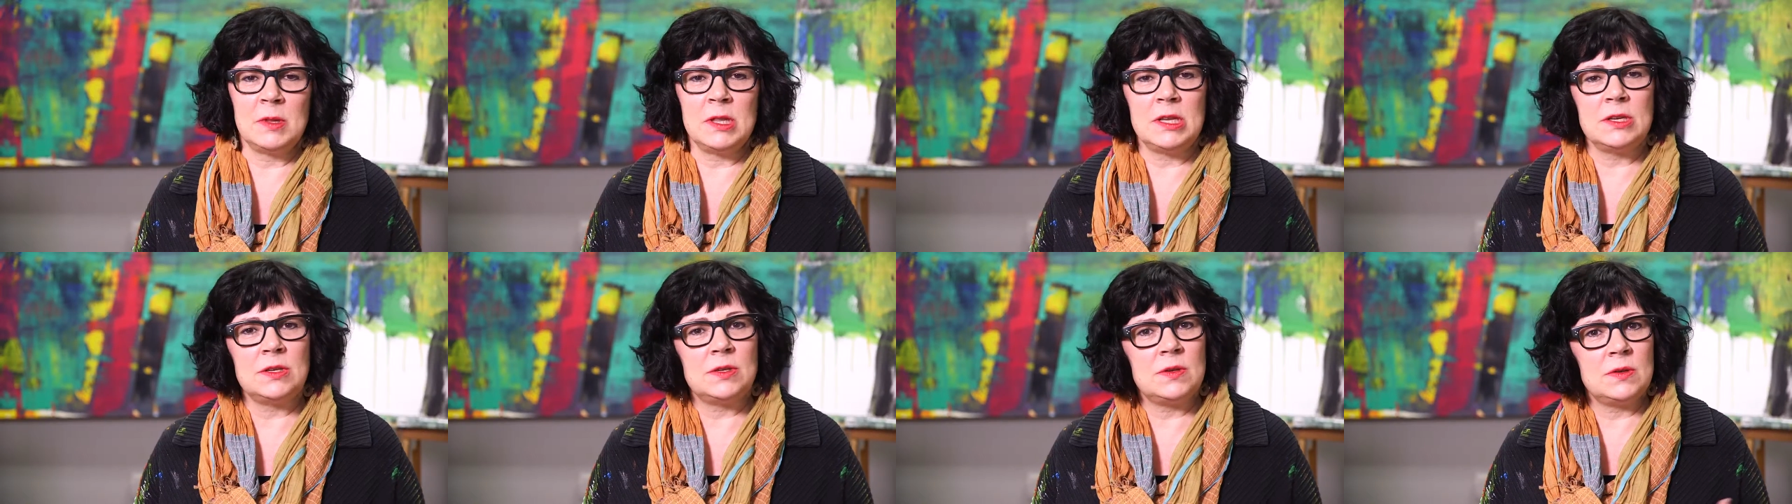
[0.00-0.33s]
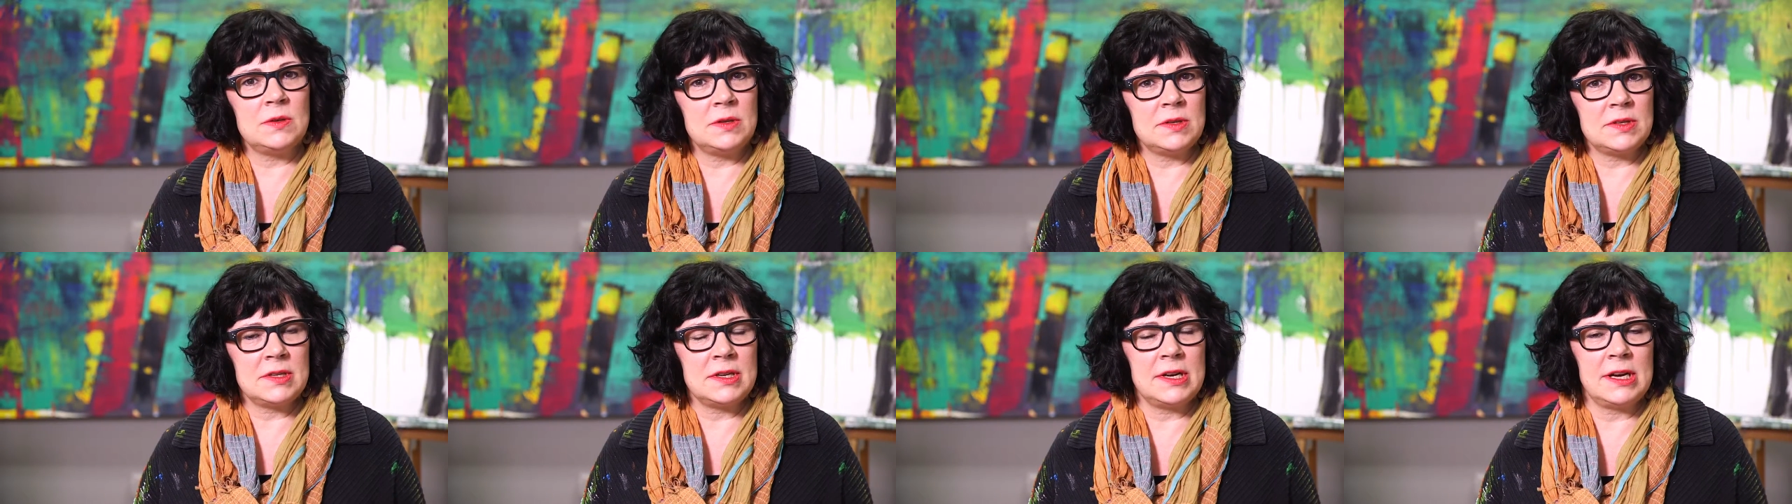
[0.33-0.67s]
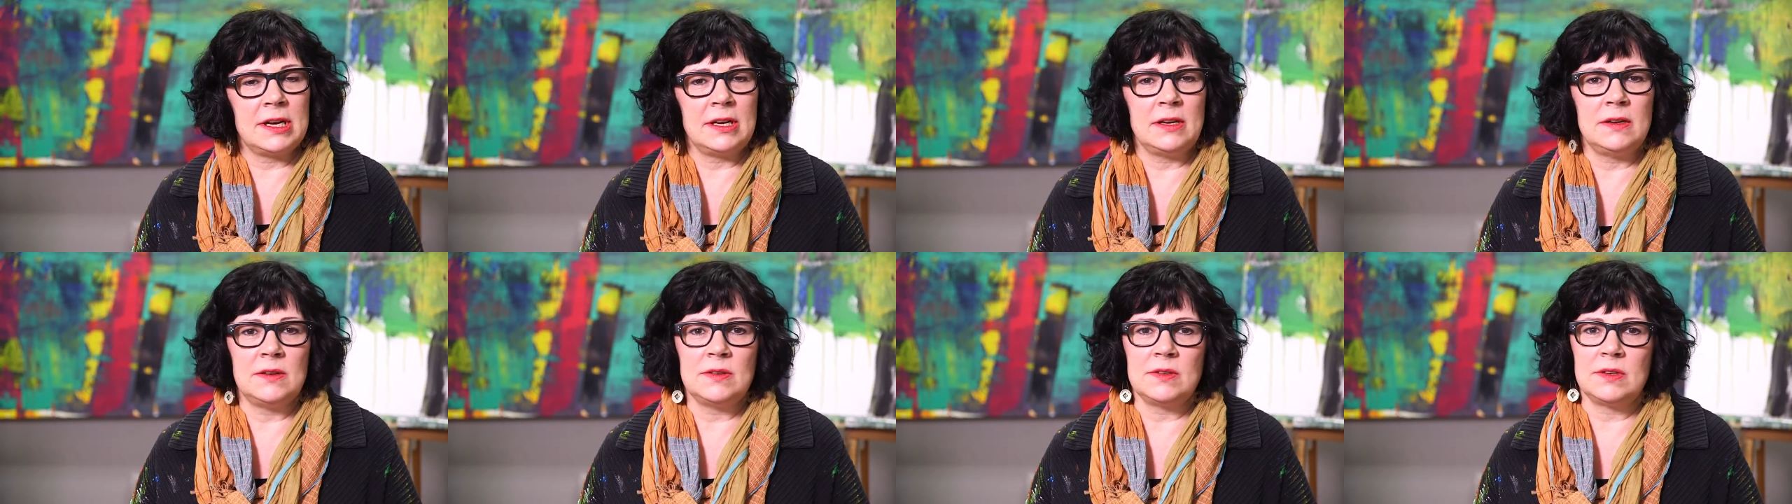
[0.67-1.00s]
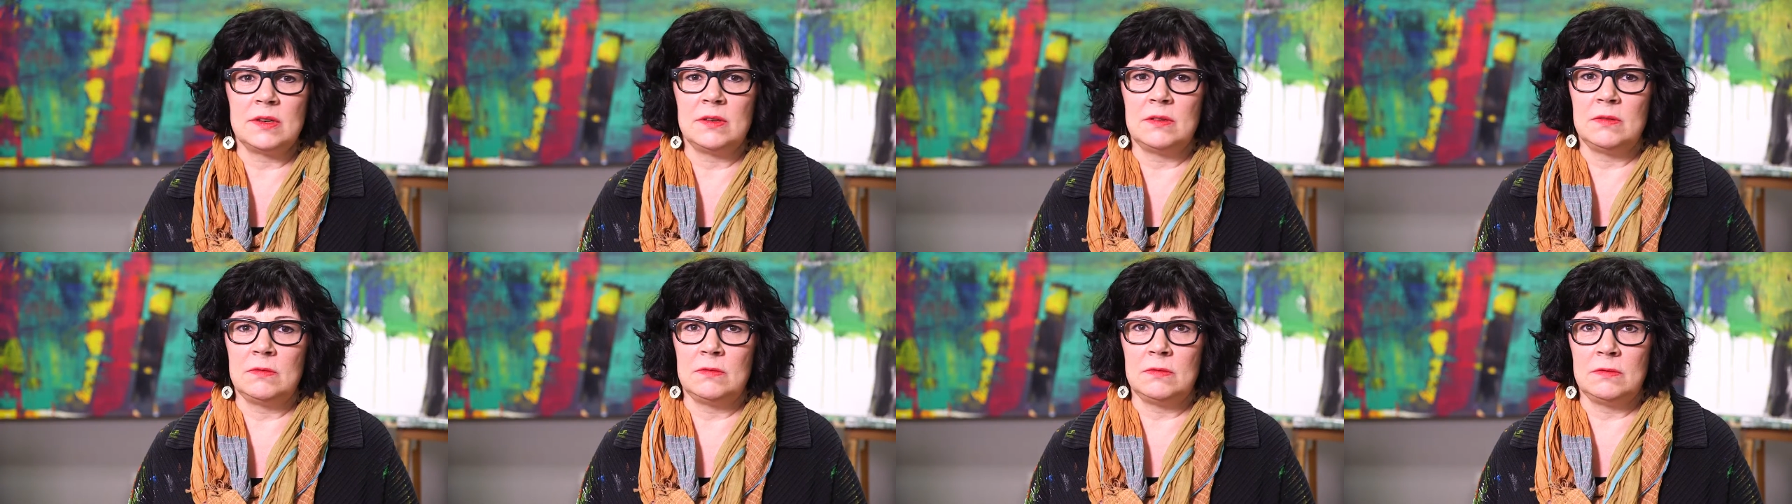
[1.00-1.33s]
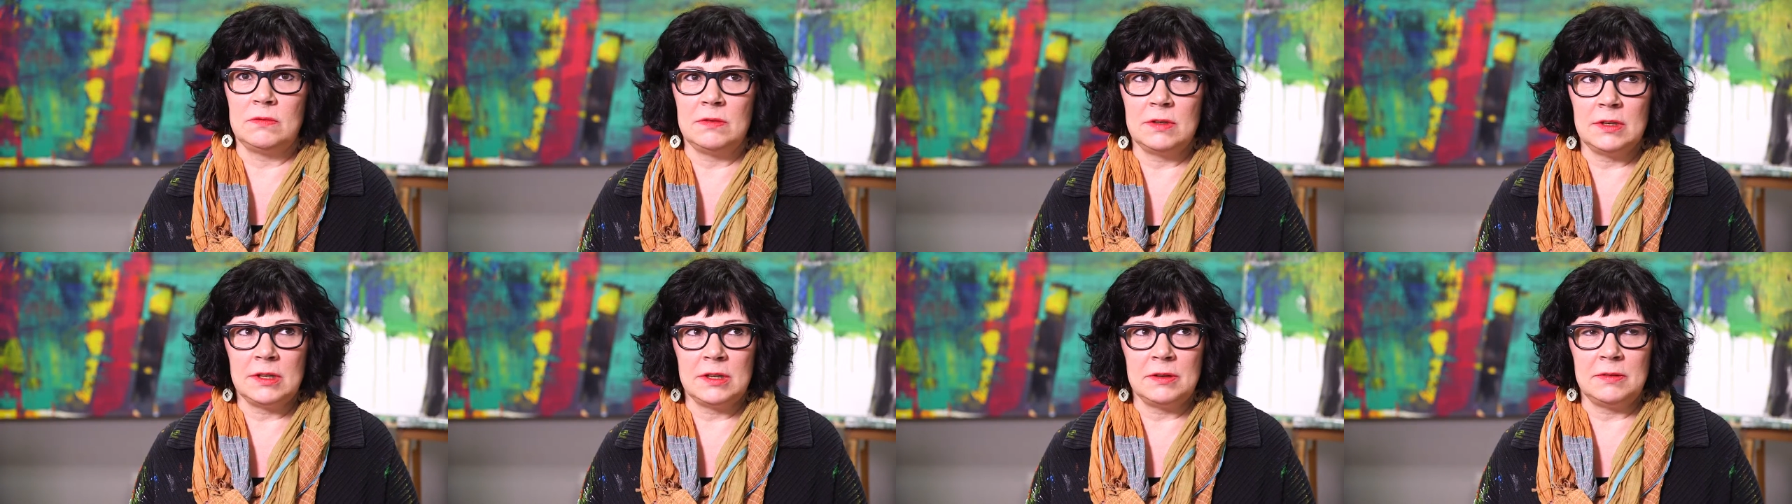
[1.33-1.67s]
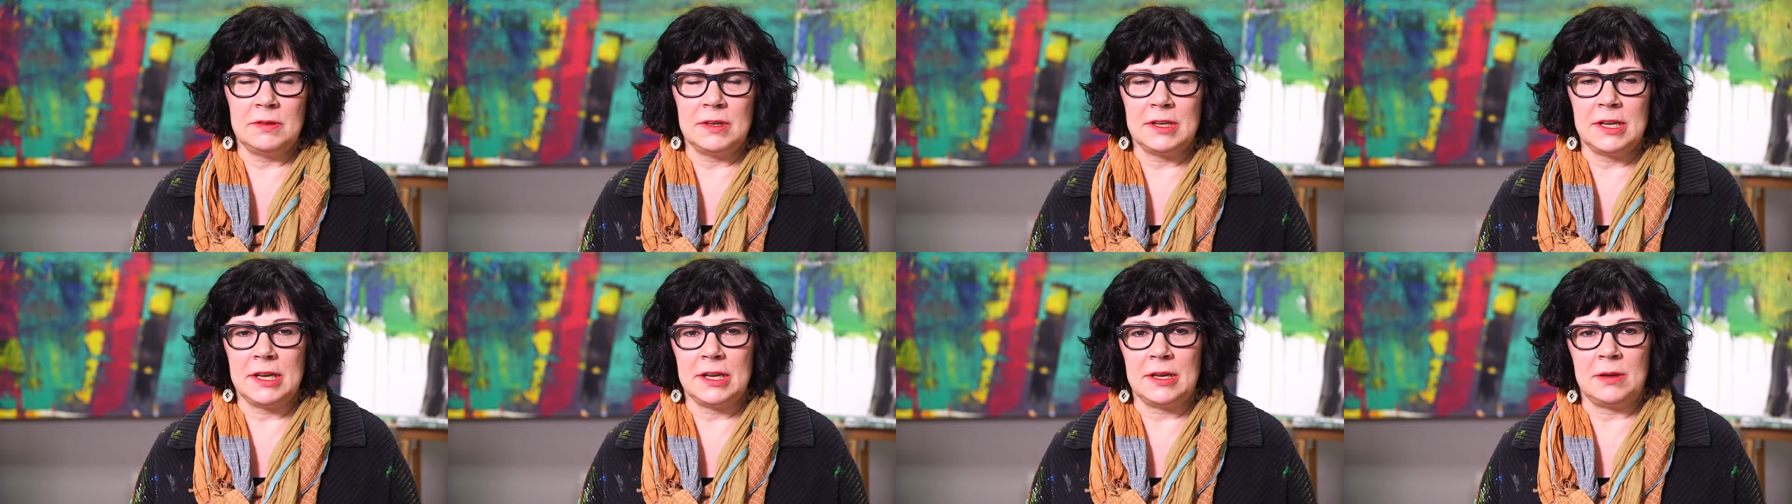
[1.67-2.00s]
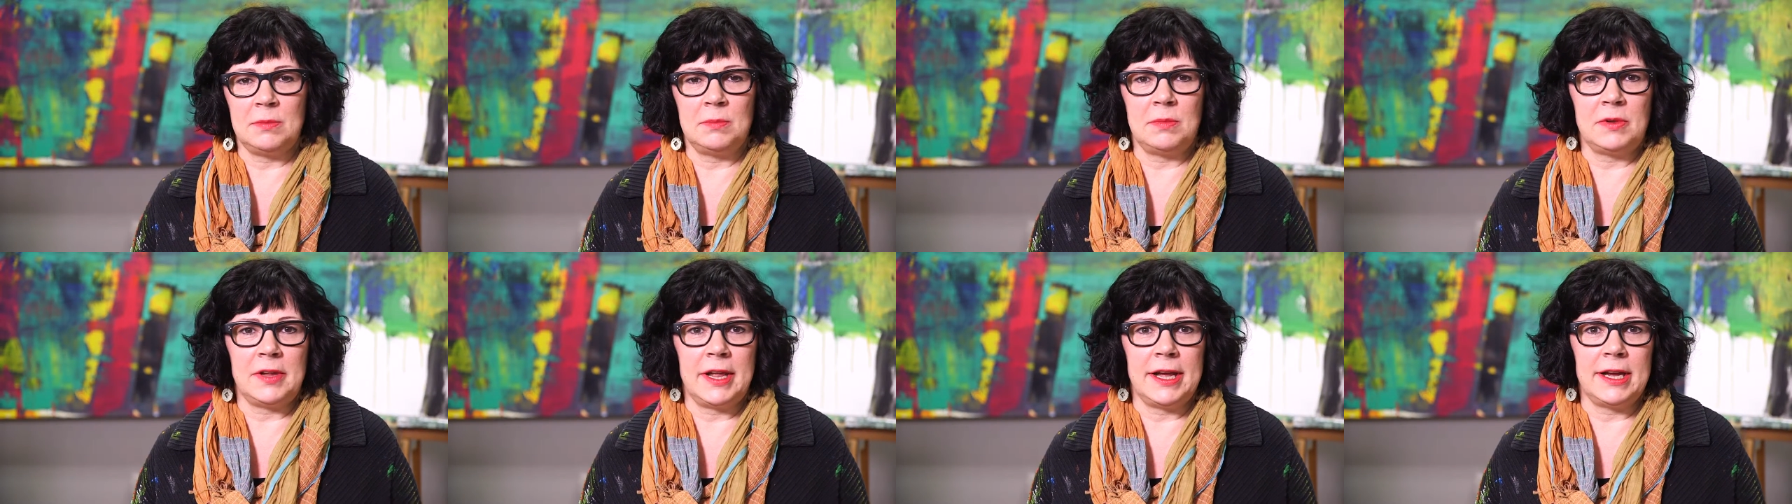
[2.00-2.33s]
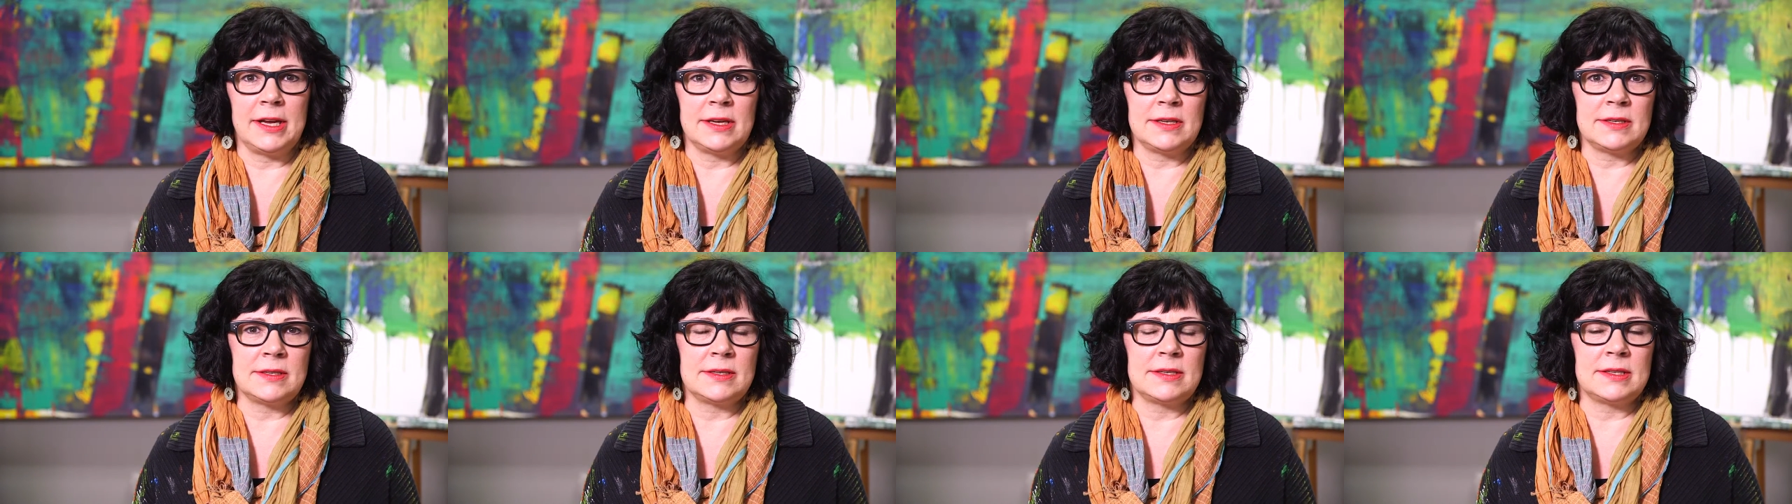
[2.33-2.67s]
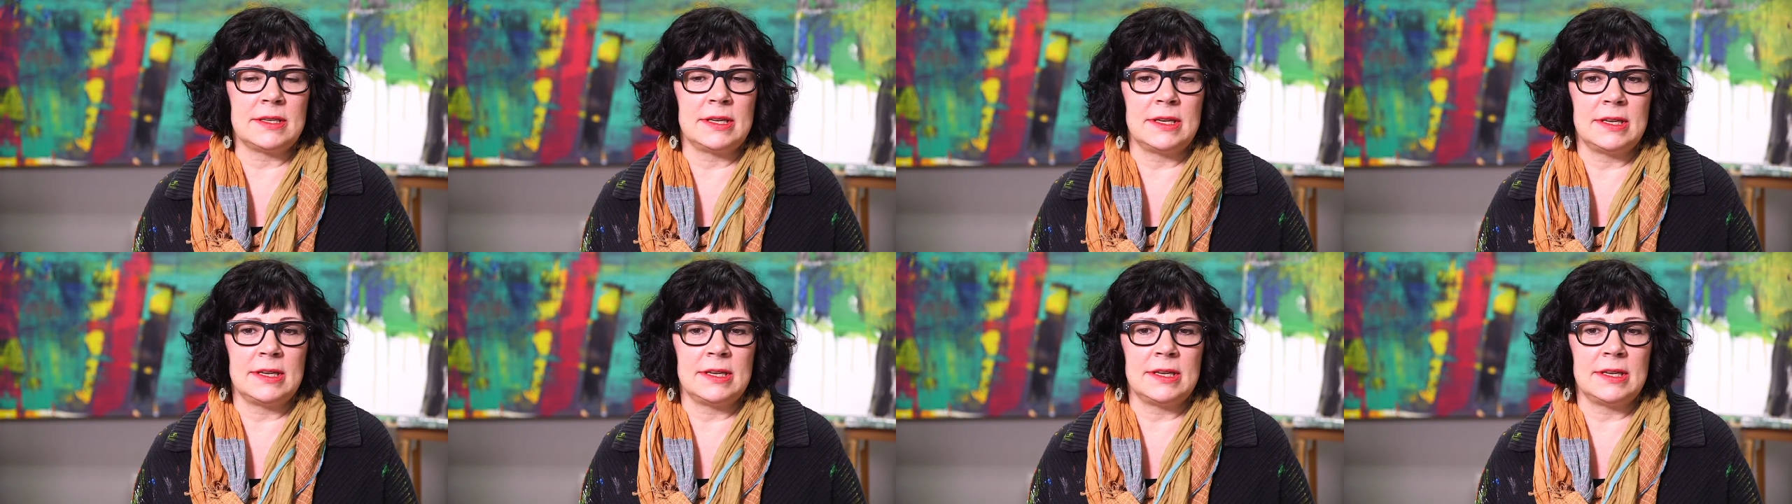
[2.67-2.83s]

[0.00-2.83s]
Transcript: of the tools that I use are really, really complex,